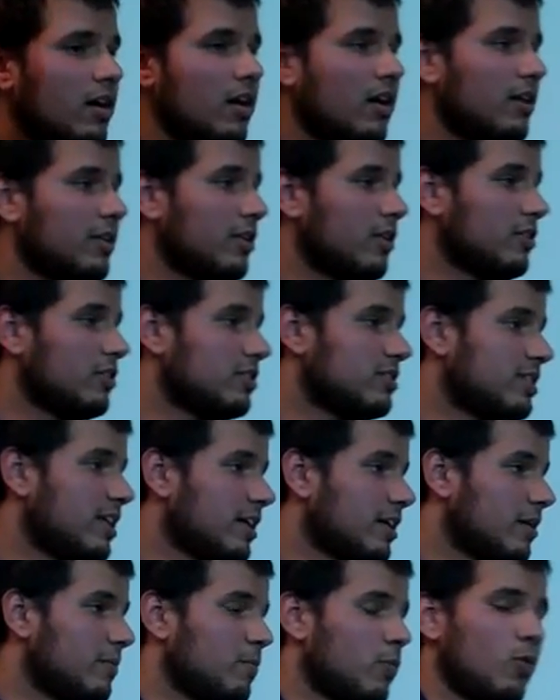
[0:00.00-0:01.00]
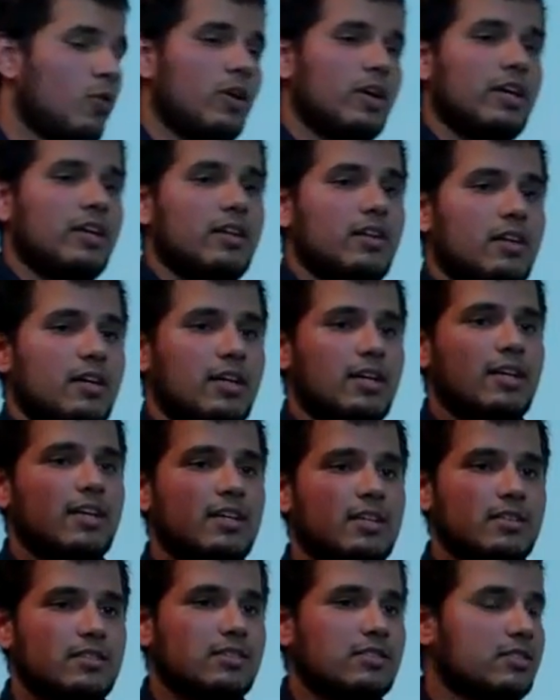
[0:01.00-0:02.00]
Another second point
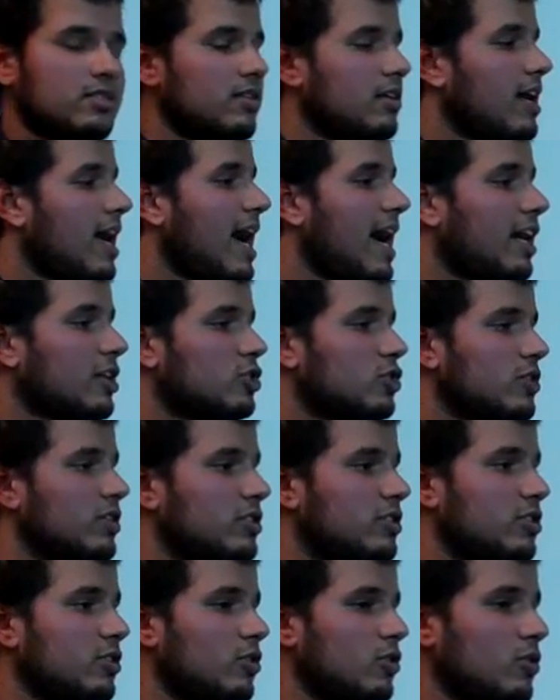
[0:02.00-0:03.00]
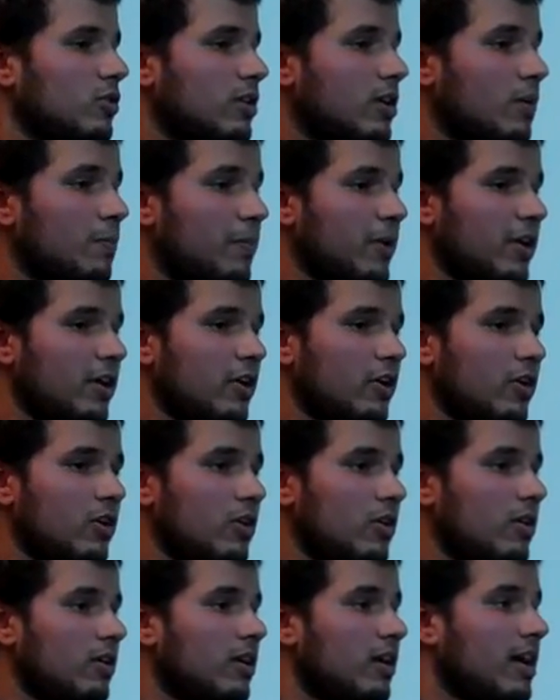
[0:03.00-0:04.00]
is actually to
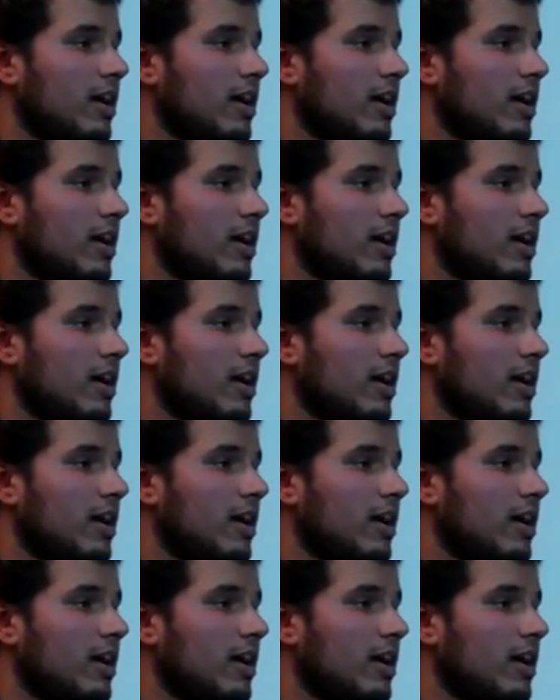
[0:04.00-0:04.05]
compare